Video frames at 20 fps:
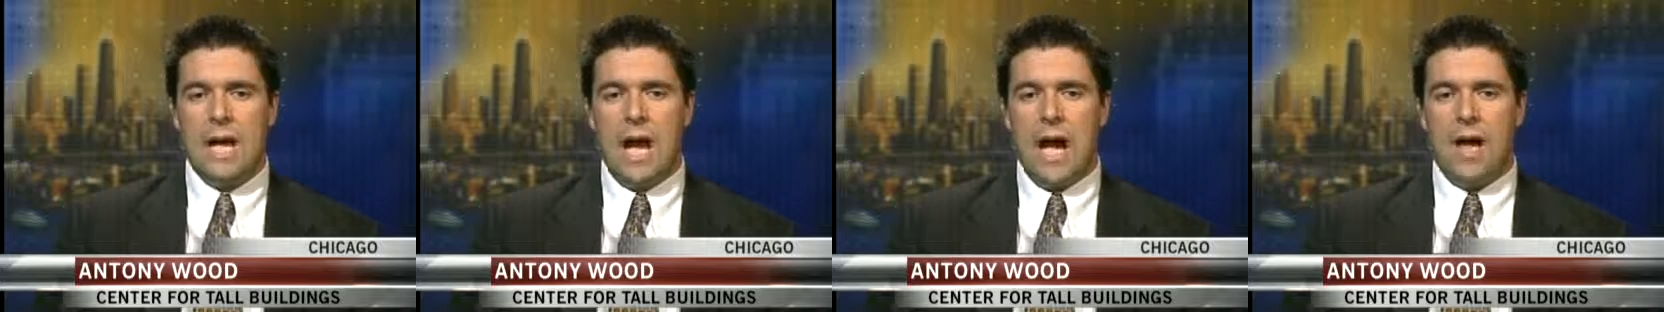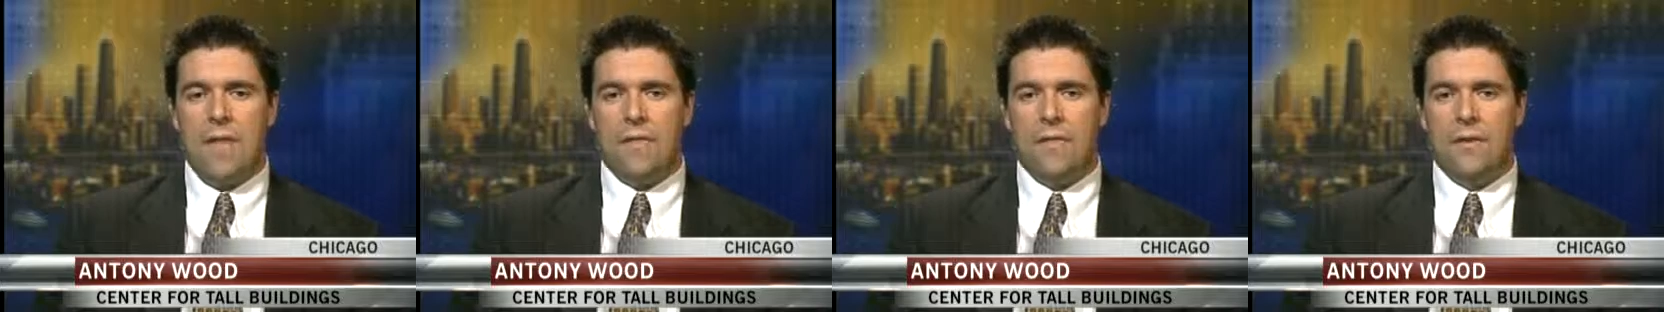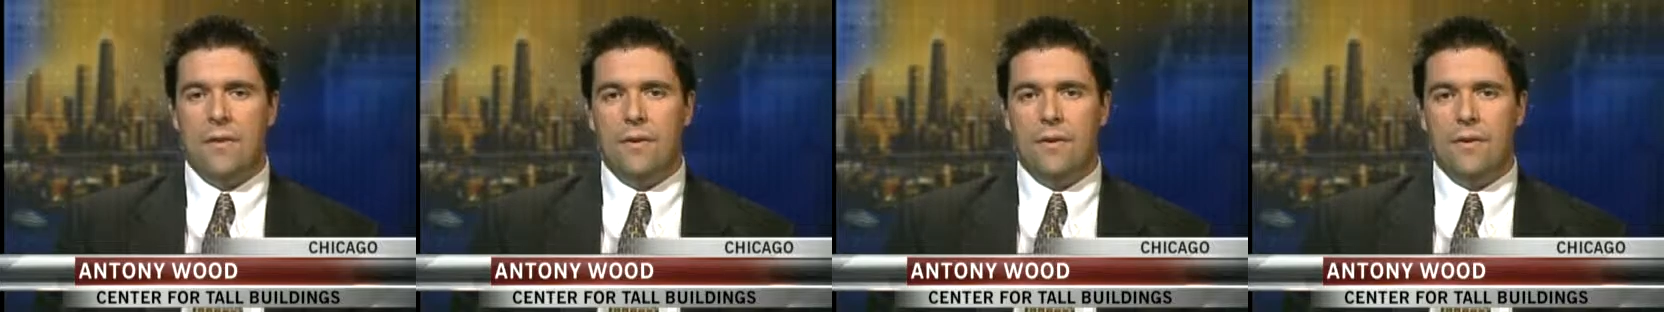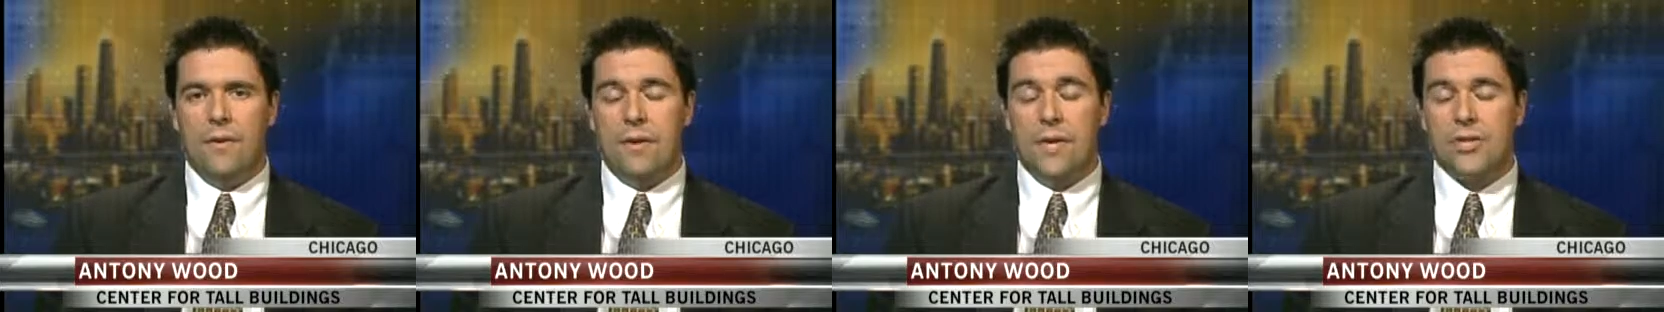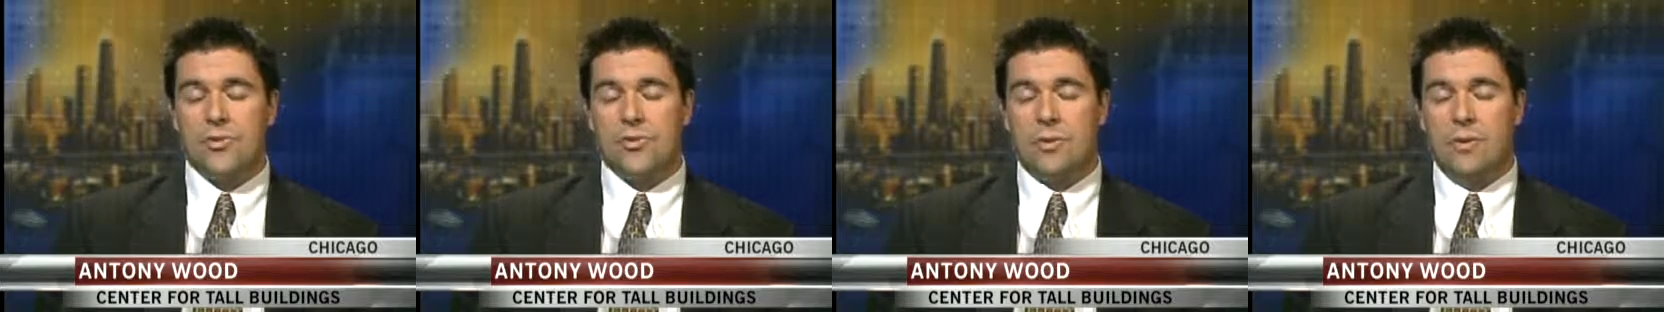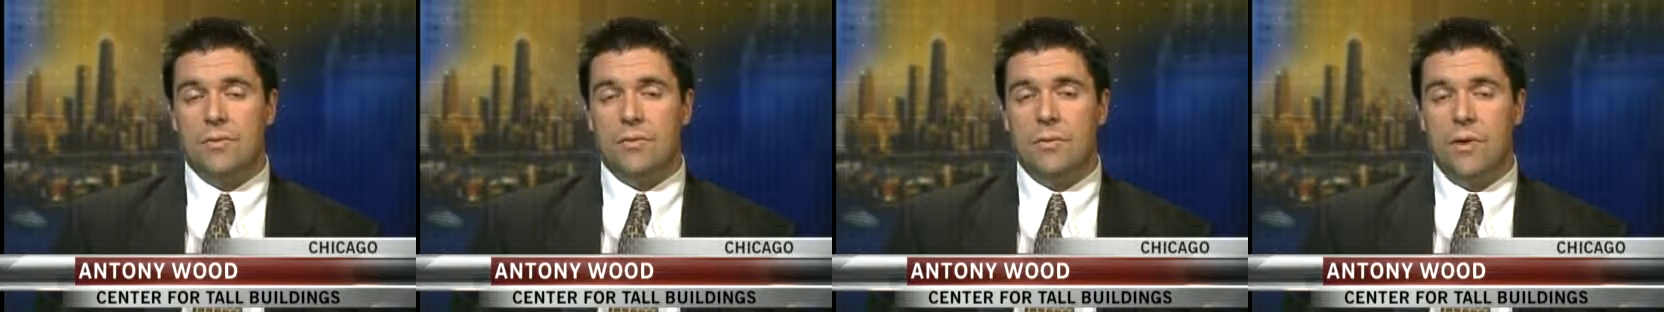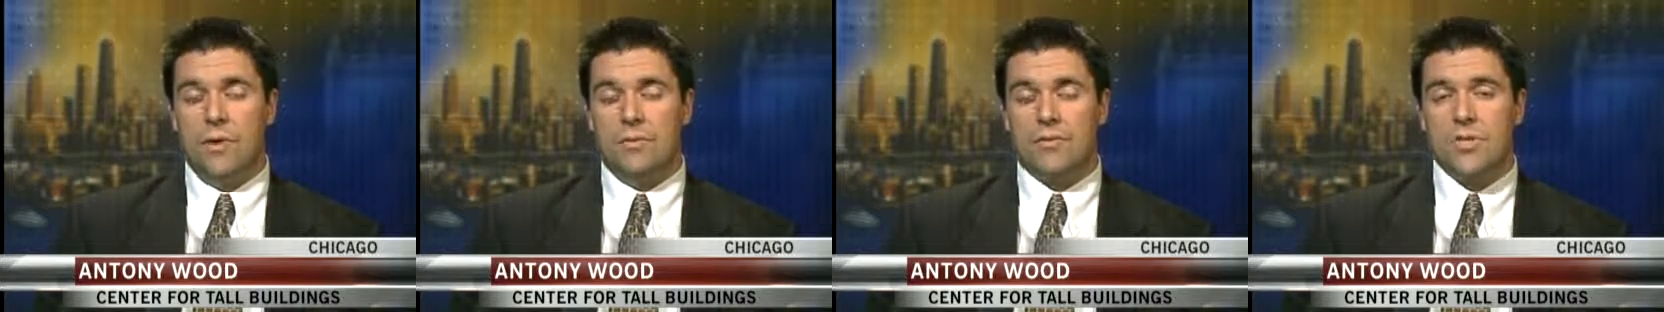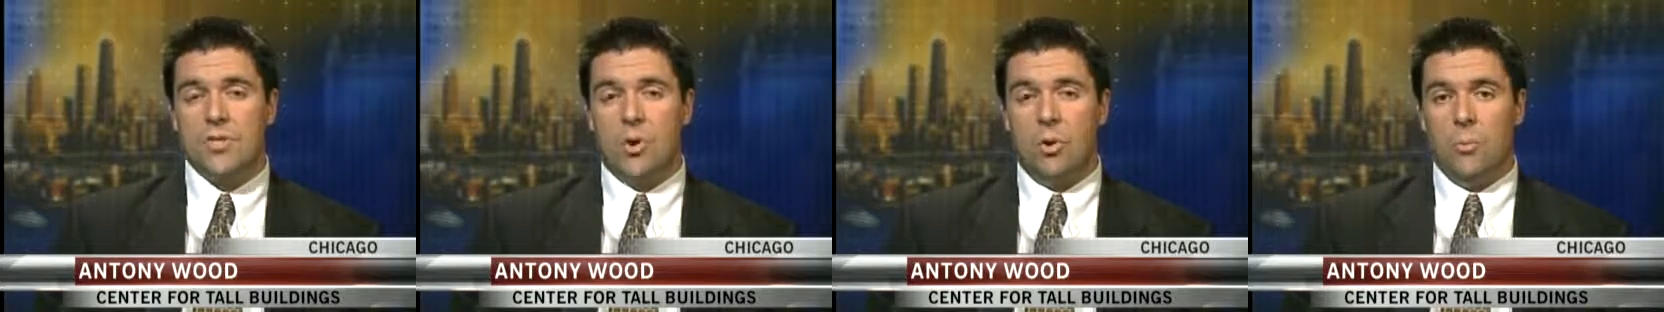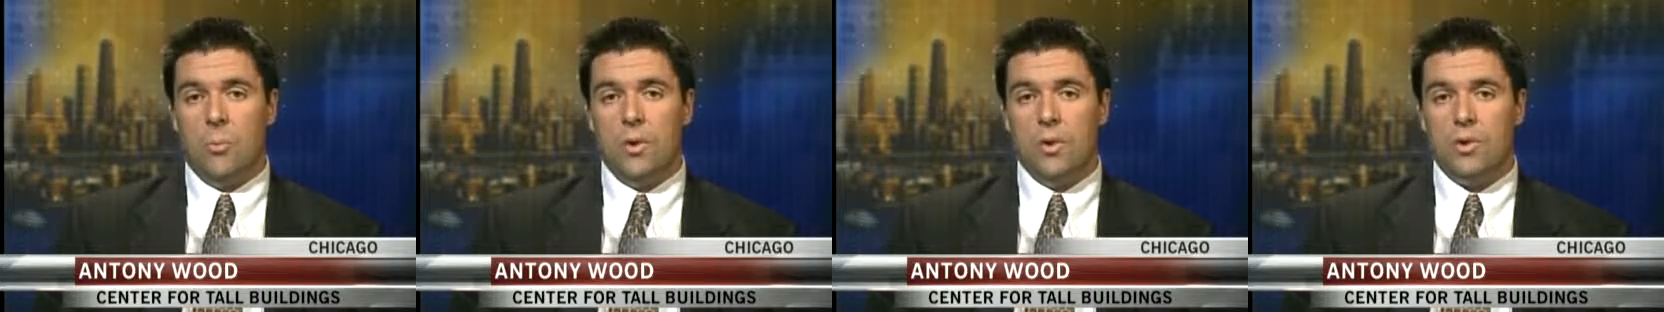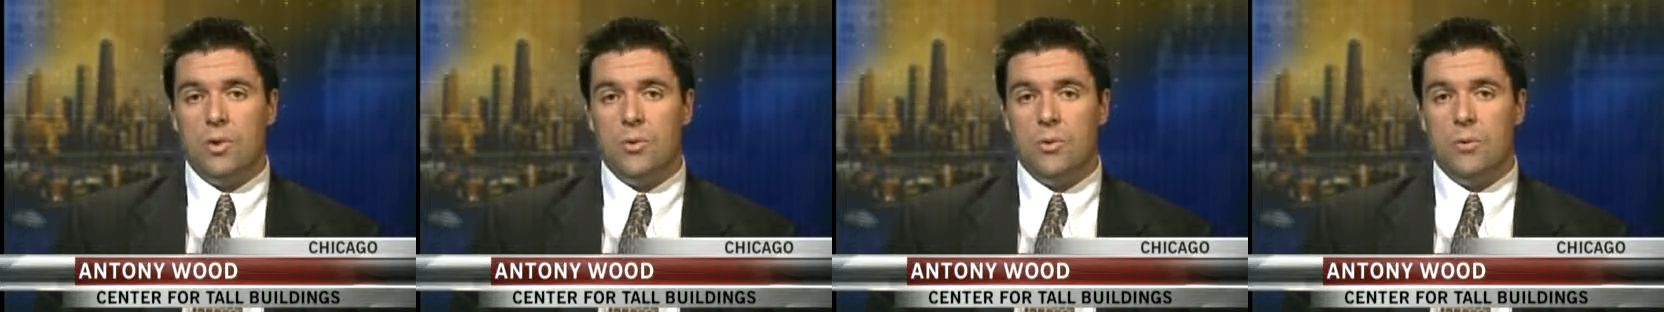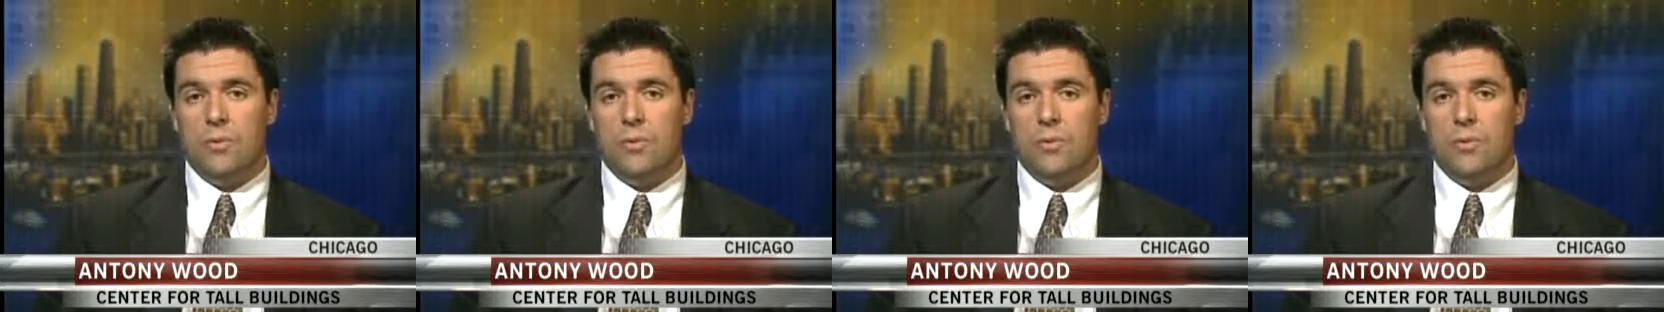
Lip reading: at the history of tall buildings,